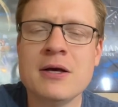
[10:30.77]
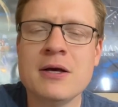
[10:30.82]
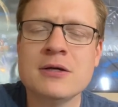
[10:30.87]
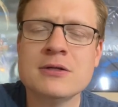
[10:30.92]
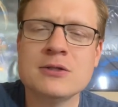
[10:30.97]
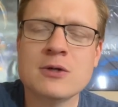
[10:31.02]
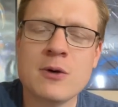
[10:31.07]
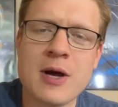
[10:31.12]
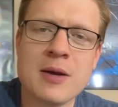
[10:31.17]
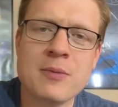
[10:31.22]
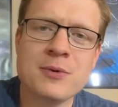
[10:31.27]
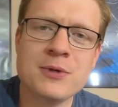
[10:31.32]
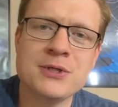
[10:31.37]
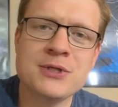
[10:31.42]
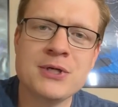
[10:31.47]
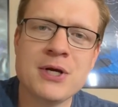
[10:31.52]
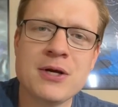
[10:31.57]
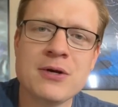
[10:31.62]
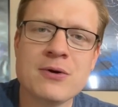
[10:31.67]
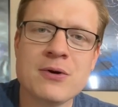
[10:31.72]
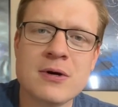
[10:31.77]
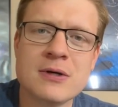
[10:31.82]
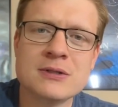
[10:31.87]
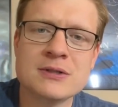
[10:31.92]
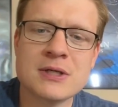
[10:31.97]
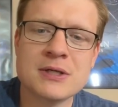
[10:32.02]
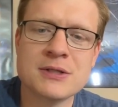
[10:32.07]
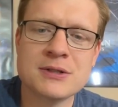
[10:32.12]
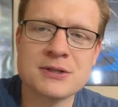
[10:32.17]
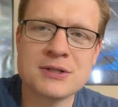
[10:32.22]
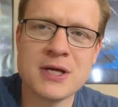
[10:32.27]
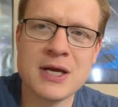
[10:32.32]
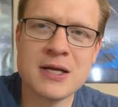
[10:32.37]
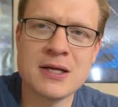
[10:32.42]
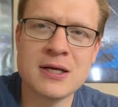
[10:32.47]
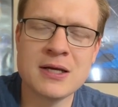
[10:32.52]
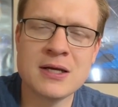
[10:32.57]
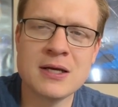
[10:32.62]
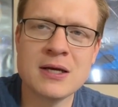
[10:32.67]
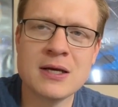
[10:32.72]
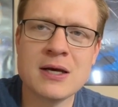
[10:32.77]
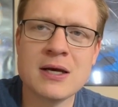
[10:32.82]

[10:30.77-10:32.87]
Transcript: So I appreciate your all's understanding.